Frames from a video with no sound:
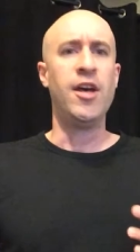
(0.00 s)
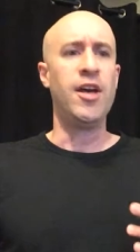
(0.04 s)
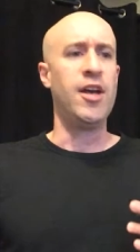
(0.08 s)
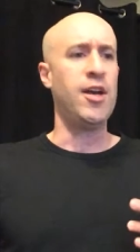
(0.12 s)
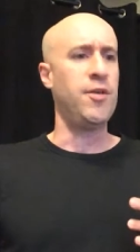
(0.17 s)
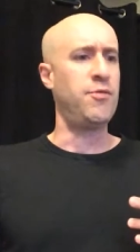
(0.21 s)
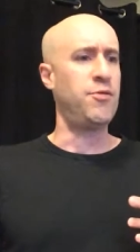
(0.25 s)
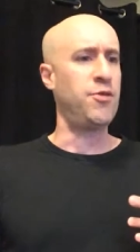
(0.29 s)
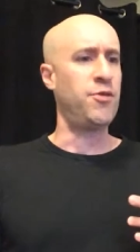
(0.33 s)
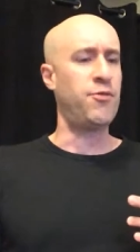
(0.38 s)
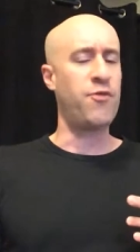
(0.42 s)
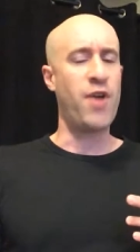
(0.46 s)

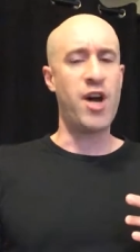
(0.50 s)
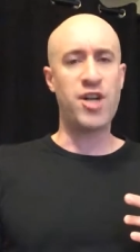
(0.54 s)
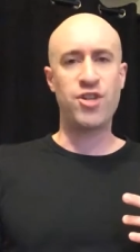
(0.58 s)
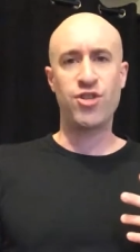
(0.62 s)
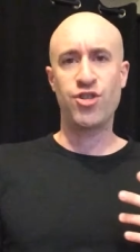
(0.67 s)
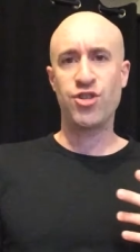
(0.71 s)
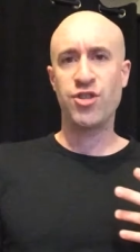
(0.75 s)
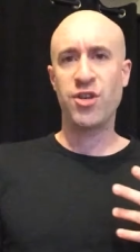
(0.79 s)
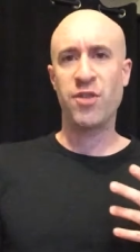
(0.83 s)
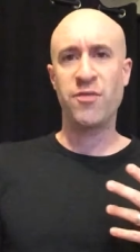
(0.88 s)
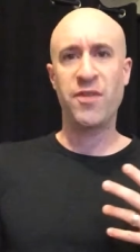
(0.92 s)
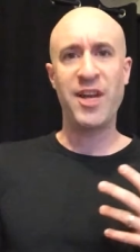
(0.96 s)
If you find
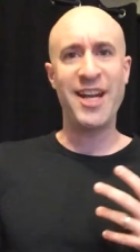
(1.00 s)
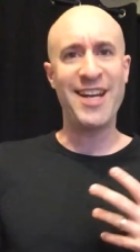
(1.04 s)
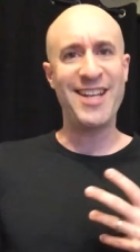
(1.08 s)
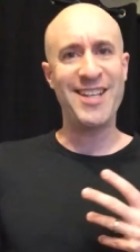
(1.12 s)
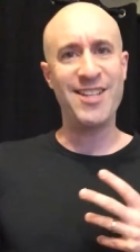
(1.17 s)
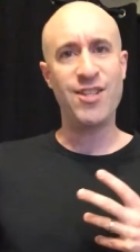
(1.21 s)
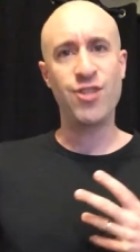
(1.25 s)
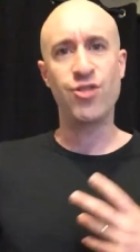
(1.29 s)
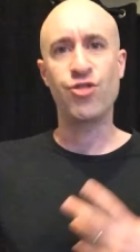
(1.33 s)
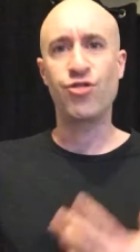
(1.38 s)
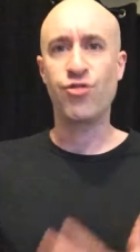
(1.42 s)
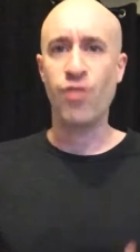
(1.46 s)
yourself getting
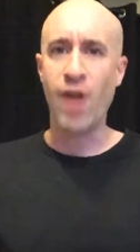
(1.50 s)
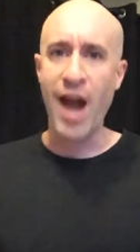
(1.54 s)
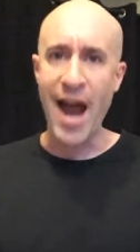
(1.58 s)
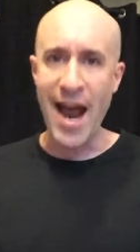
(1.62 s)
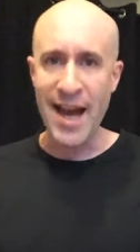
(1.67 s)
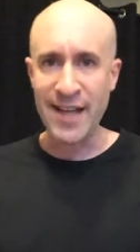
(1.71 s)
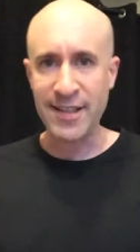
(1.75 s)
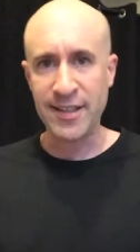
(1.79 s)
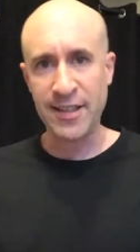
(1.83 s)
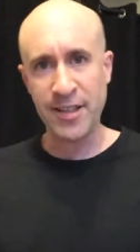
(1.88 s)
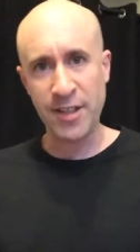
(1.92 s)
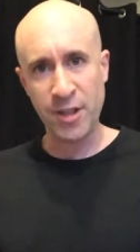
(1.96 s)

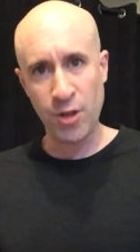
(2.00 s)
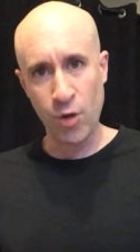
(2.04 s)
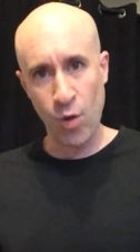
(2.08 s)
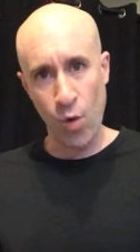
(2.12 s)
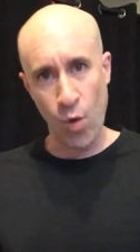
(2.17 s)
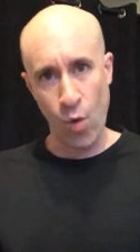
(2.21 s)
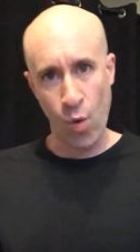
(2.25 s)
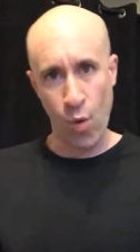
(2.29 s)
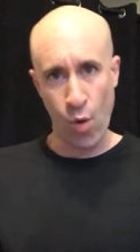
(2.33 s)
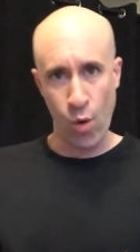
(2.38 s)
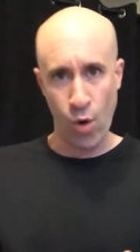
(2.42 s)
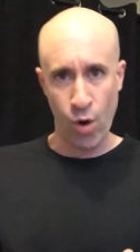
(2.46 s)
distracted
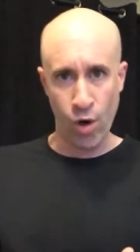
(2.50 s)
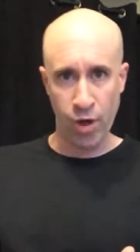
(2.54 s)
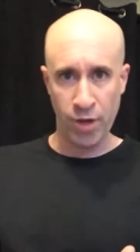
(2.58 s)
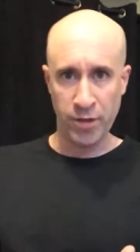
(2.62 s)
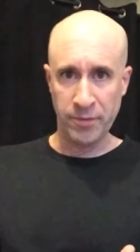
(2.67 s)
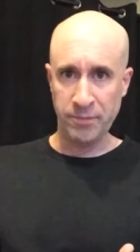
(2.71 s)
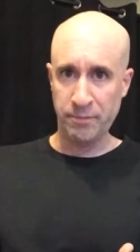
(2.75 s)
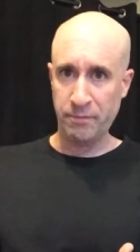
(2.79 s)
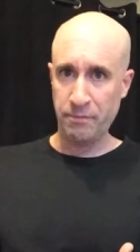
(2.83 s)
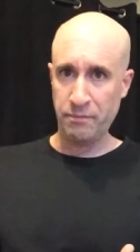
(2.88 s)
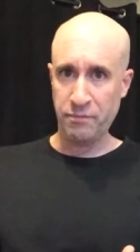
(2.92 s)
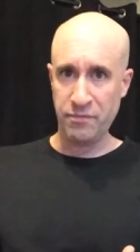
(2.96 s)
or
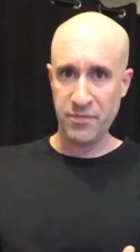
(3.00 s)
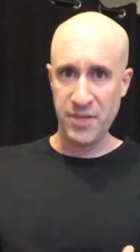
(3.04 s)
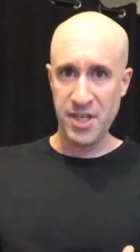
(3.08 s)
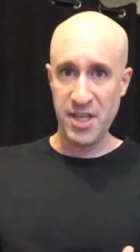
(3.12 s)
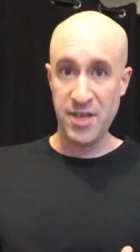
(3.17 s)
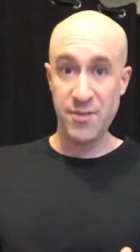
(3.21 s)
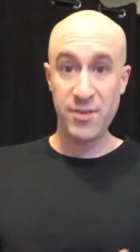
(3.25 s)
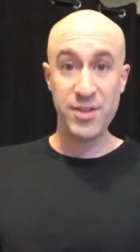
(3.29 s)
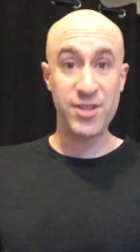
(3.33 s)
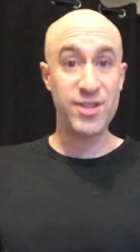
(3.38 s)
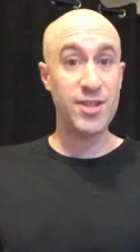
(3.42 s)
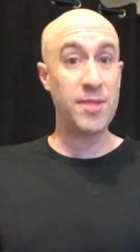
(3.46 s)

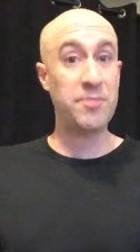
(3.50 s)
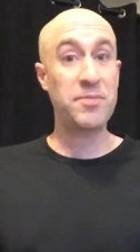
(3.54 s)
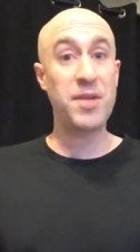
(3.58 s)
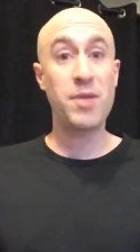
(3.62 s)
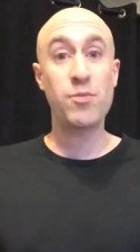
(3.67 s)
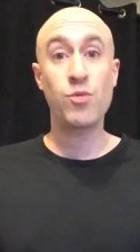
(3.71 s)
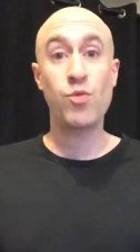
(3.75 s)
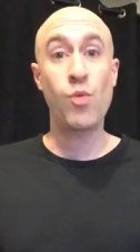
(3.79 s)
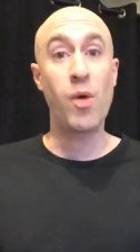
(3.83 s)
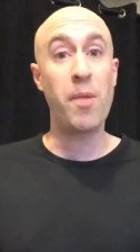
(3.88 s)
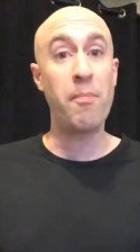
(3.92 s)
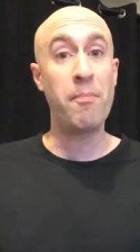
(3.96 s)
even
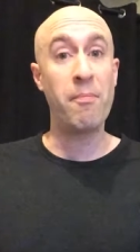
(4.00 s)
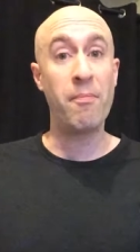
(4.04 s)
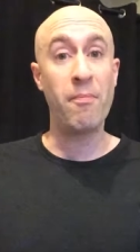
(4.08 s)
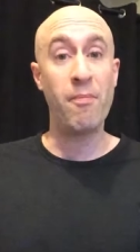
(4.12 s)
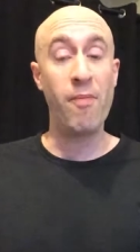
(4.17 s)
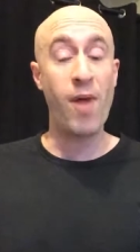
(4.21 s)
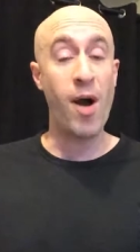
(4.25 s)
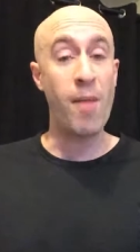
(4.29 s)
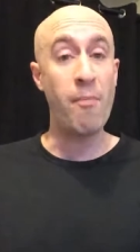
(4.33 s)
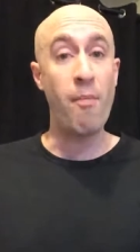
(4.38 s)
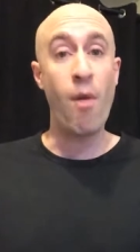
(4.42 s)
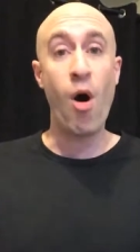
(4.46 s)
sometimes when
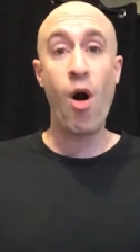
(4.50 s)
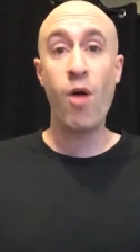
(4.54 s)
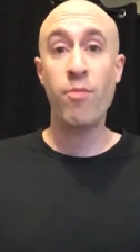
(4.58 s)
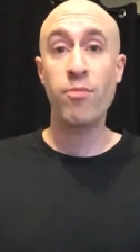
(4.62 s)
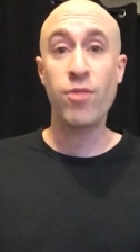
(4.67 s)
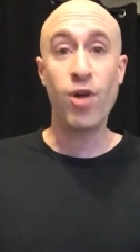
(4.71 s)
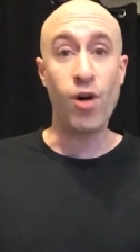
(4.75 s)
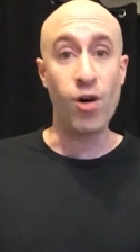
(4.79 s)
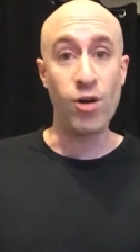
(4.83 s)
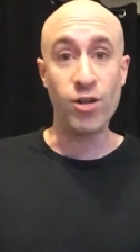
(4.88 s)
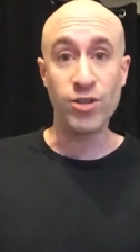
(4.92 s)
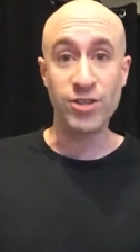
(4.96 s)
my mom
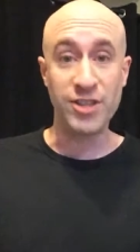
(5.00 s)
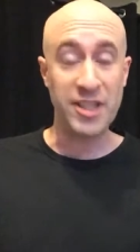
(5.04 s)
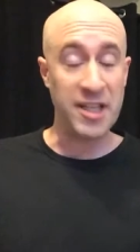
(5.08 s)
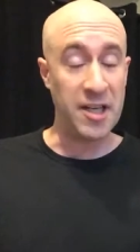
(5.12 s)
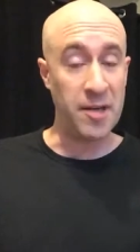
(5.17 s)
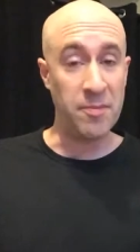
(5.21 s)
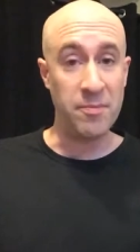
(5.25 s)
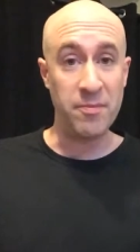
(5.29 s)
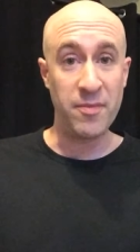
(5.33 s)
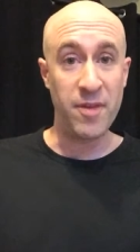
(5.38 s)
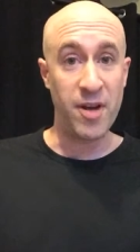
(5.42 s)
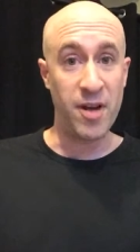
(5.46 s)
calls and
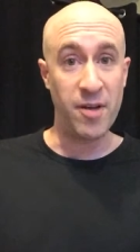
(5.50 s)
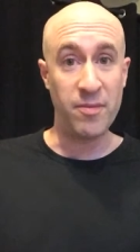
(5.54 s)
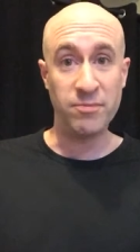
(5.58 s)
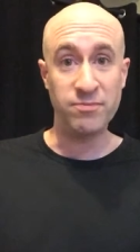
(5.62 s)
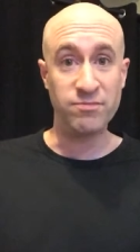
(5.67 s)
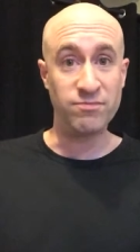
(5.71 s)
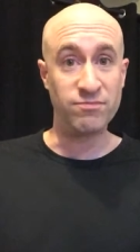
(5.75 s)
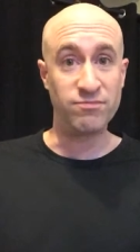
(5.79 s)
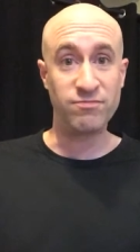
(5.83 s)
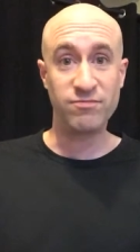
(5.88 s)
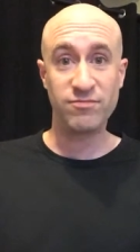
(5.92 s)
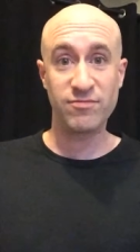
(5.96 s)
I'm,
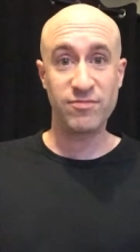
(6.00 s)
um,